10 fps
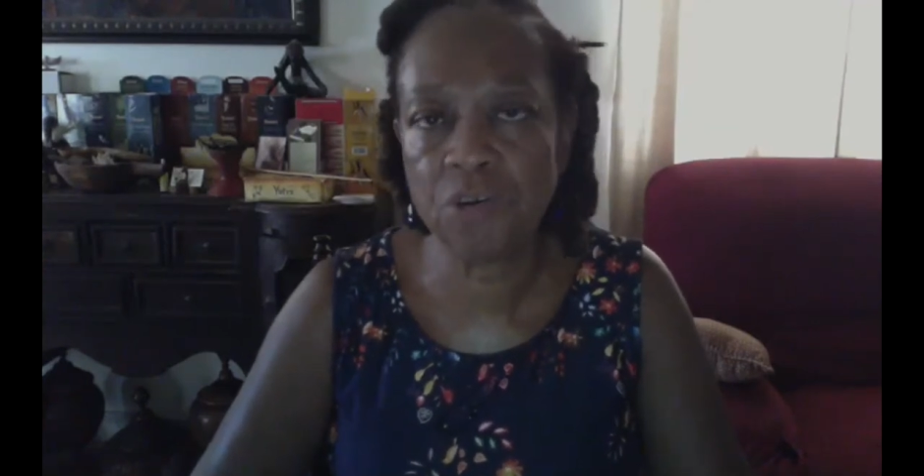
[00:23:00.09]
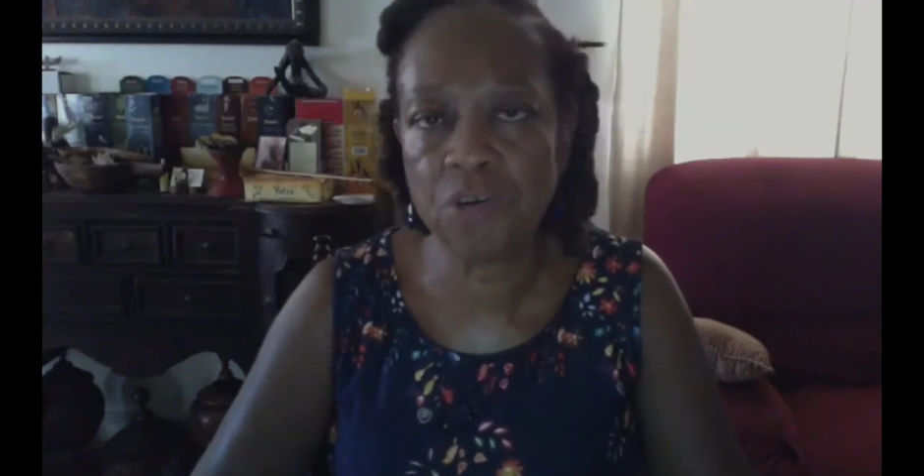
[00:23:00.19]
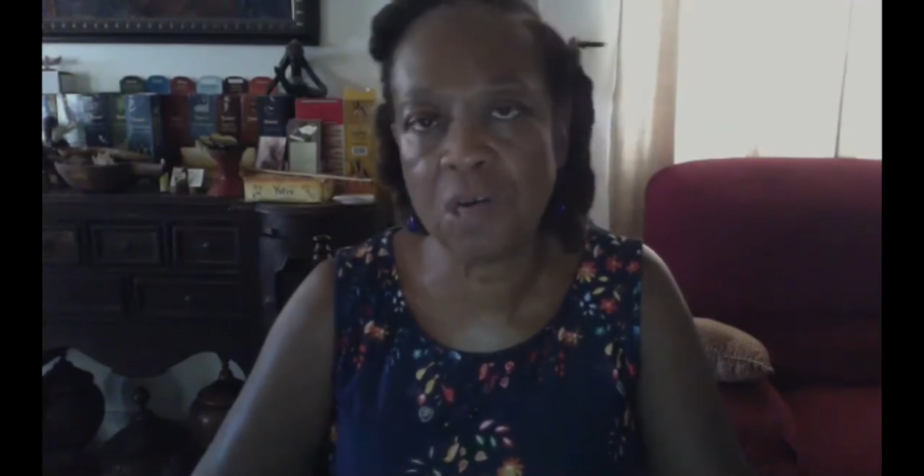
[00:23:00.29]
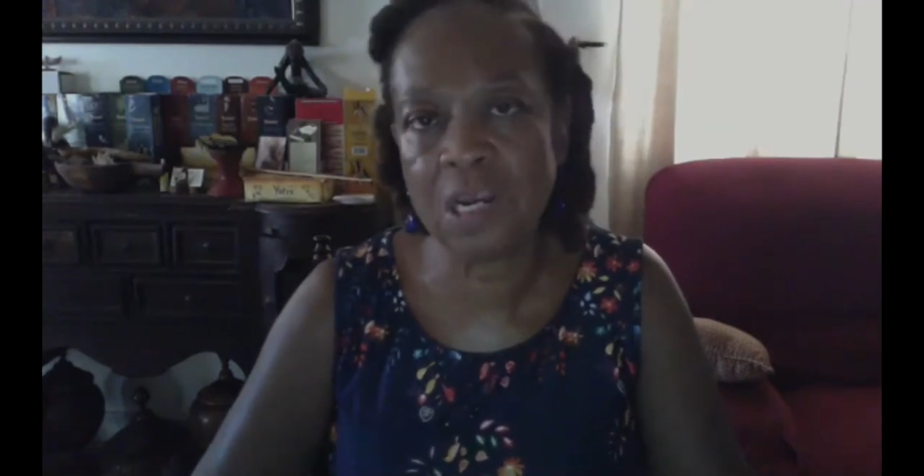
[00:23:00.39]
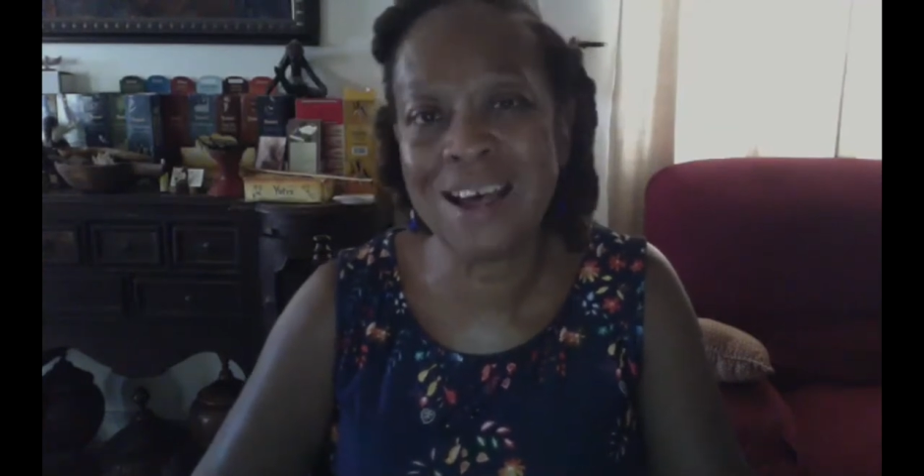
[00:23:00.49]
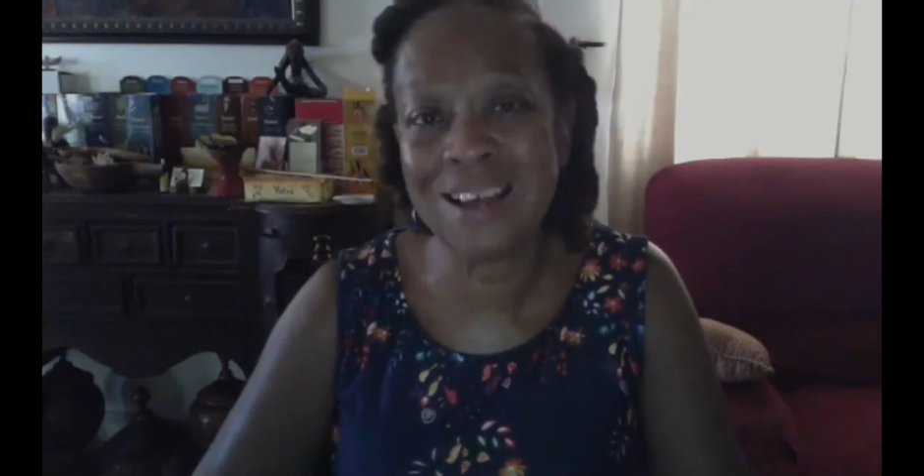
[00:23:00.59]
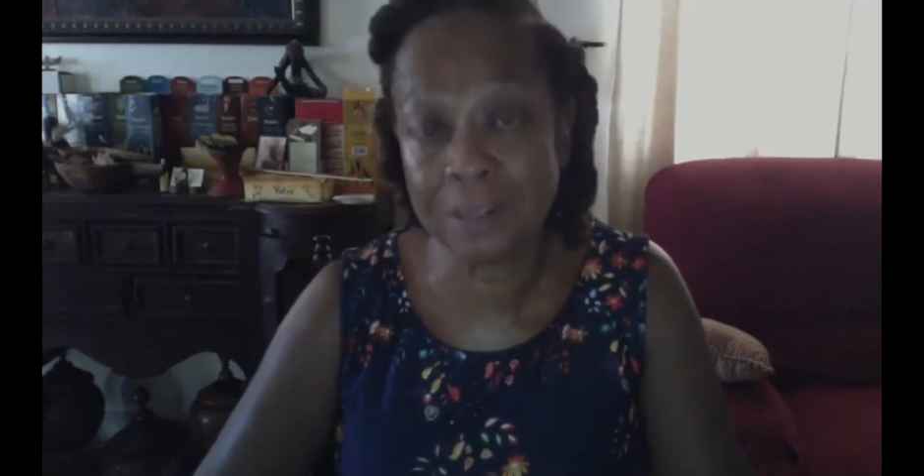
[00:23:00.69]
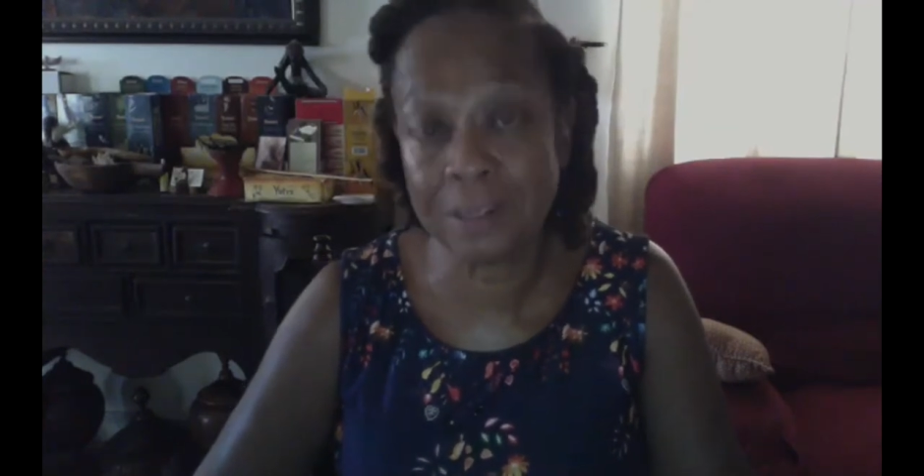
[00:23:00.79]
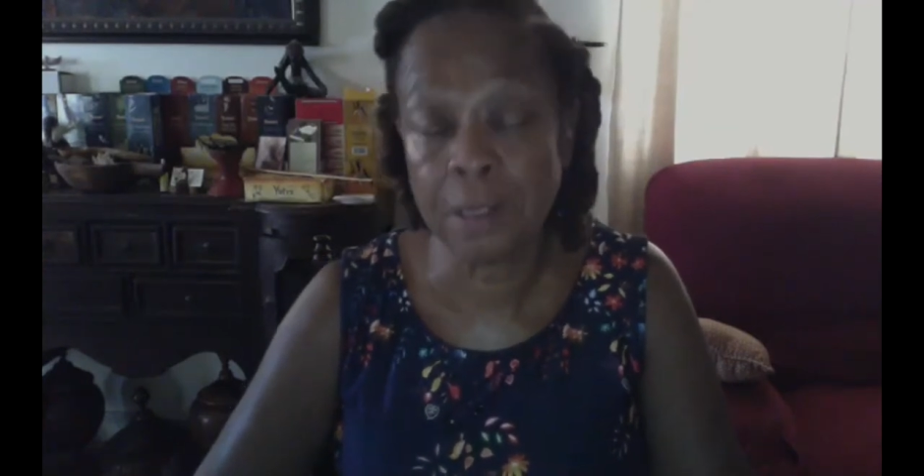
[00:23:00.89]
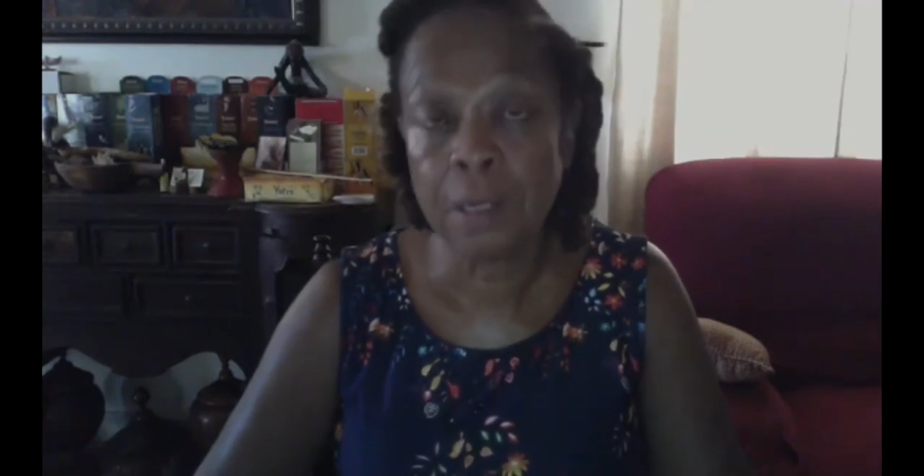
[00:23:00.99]

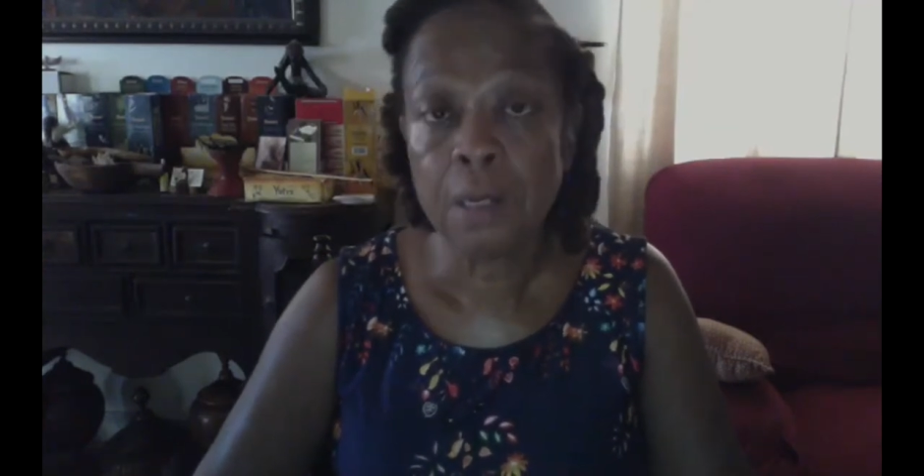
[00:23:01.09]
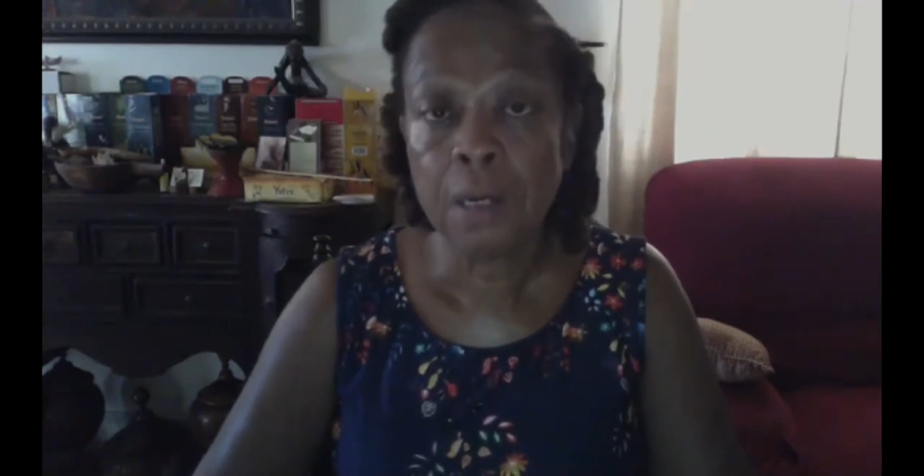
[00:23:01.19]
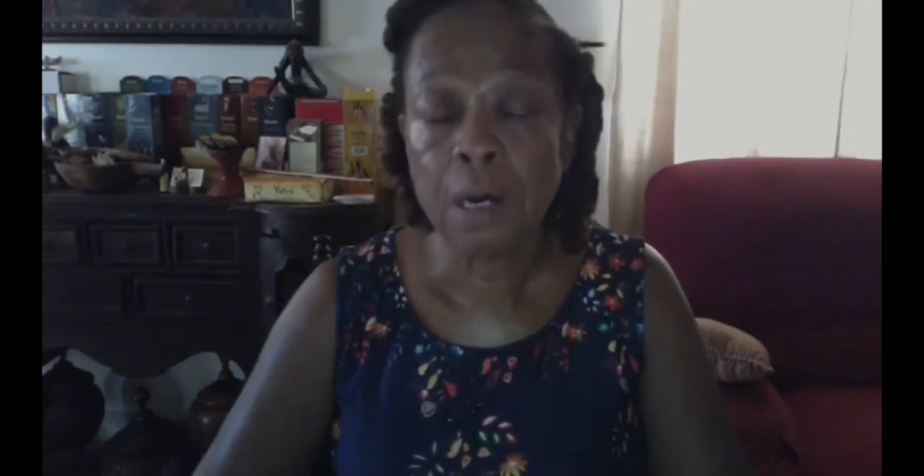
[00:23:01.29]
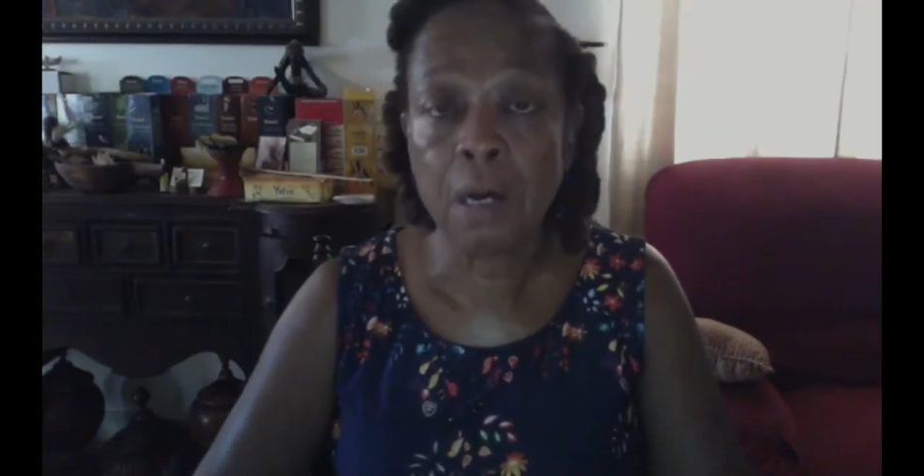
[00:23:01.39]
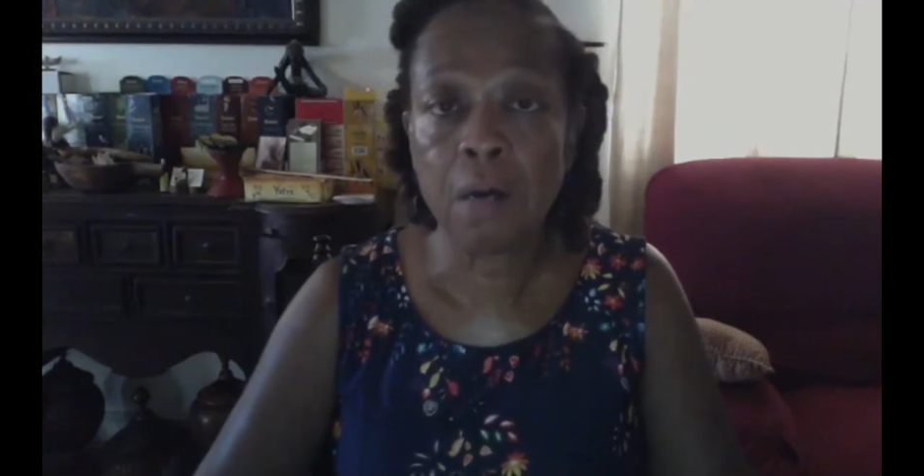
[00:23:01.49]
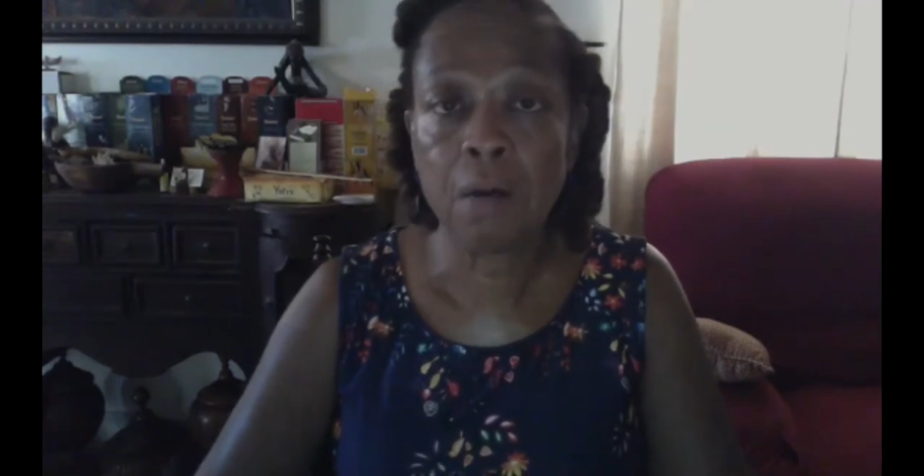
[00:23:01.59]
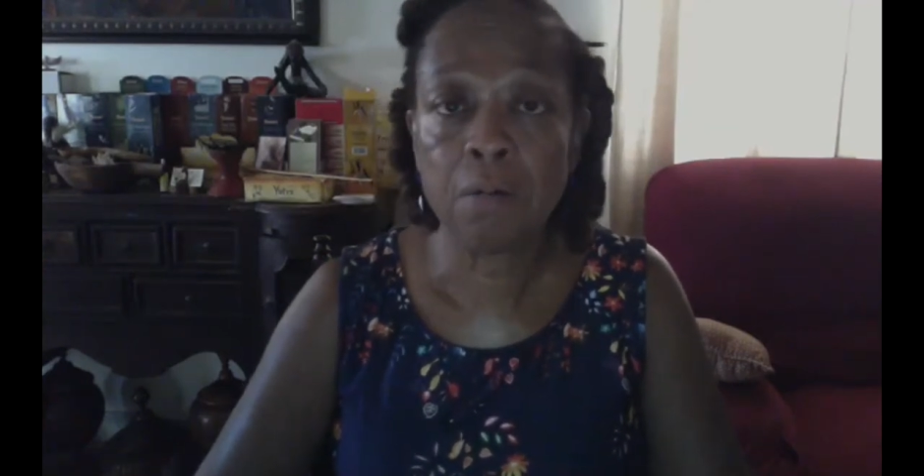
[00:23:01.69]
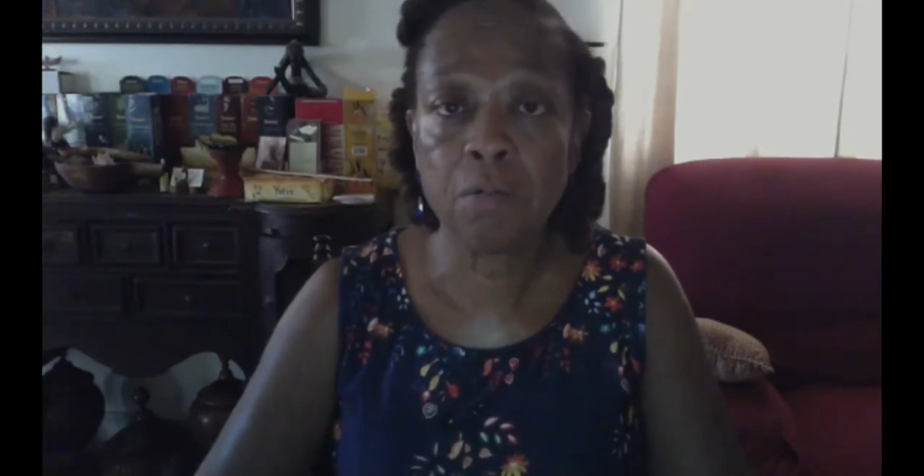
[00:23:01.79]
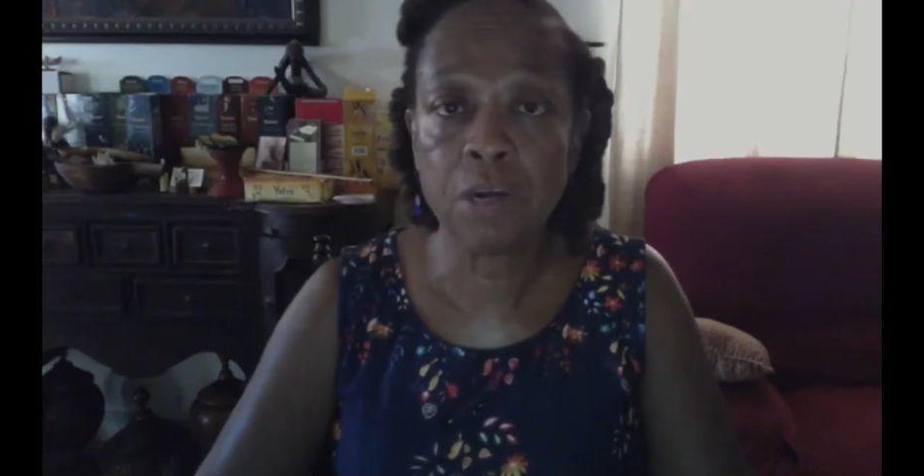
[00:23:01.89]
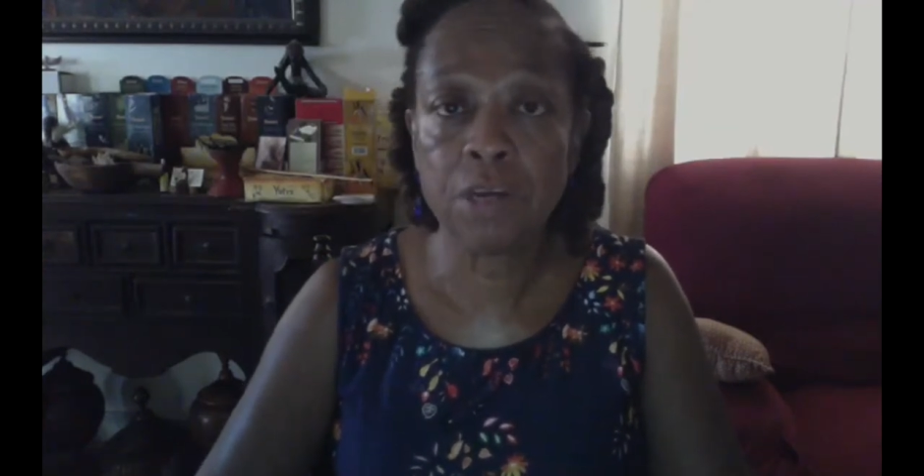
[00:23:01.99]
online
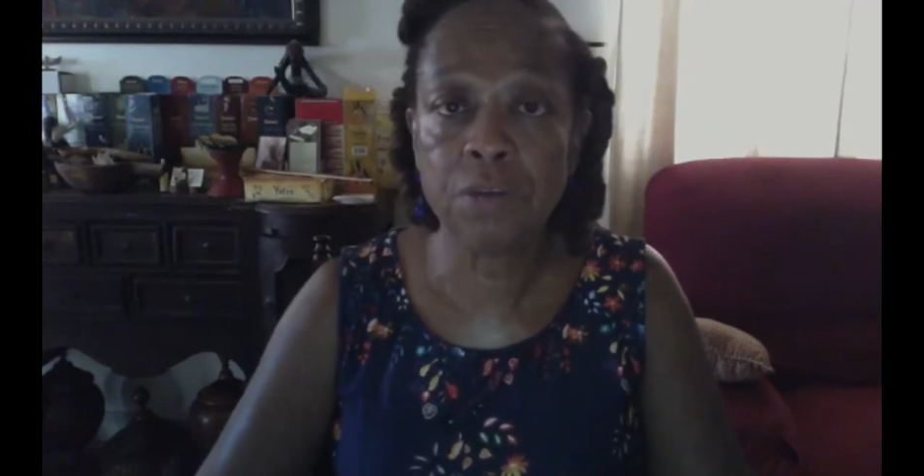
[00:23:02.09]
where you